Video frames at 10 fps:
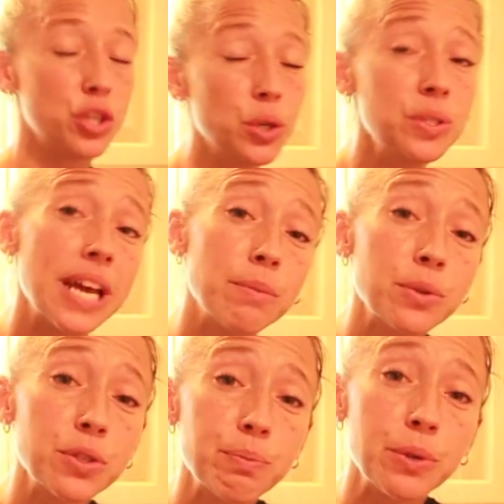2
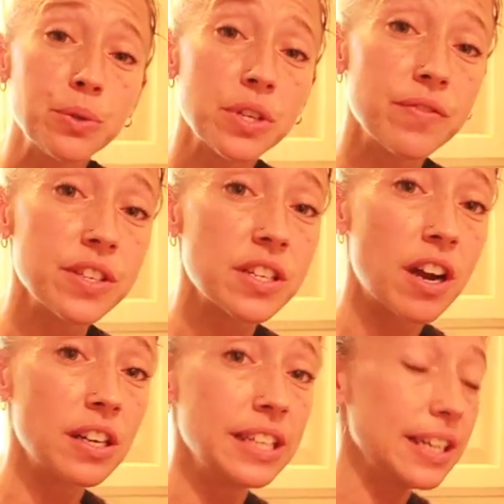tablespoons of this
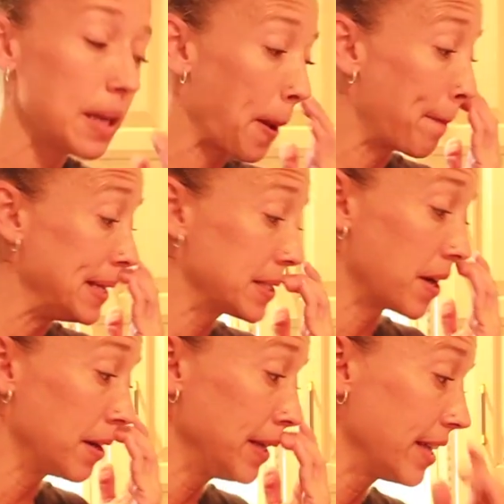garlic, minced
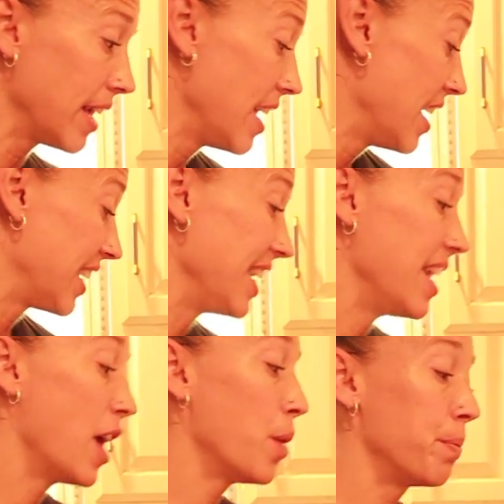garlic, can
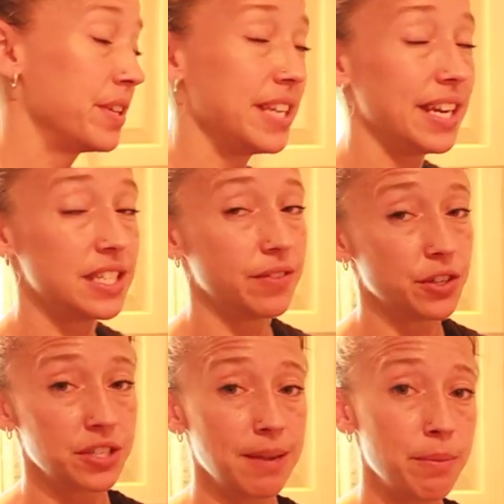help the taste of your
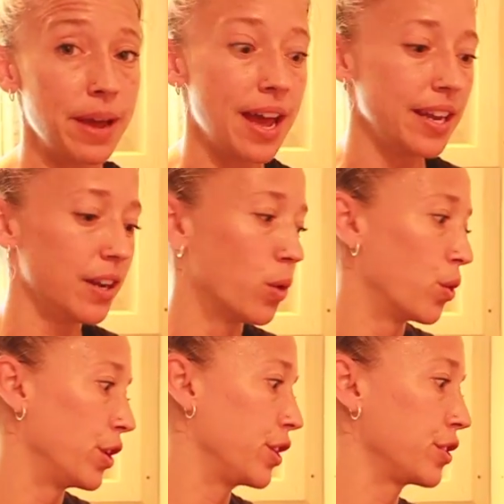salmon patty
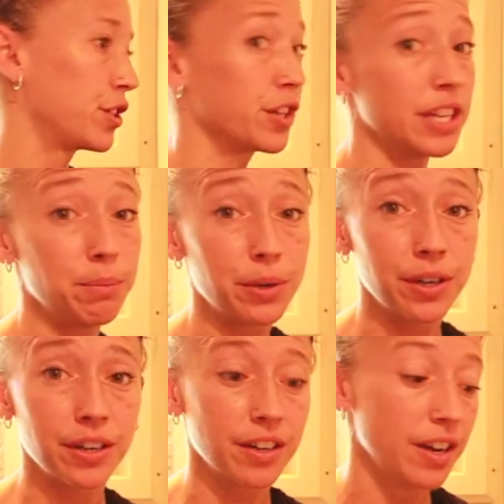or your turkey
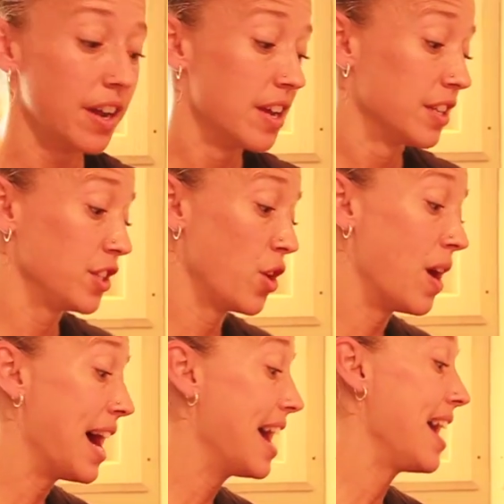burger. So
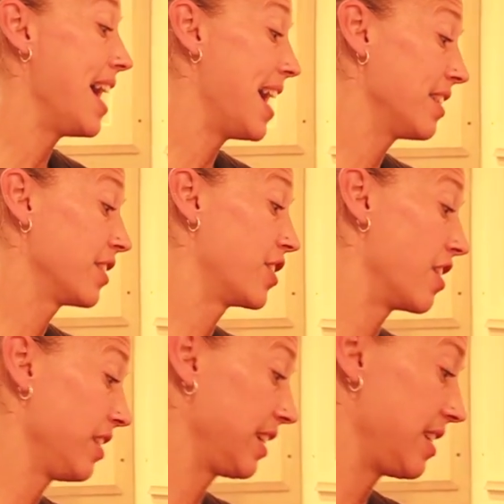I add the
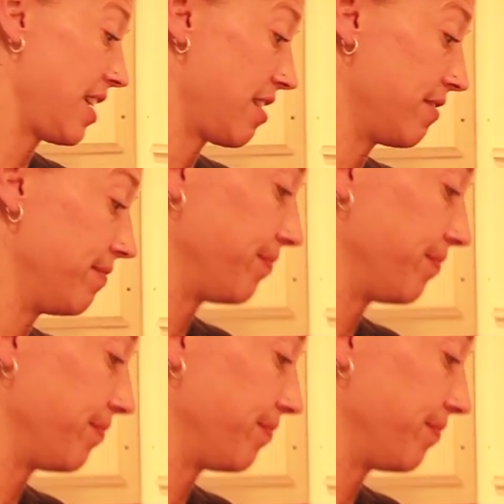garlic now.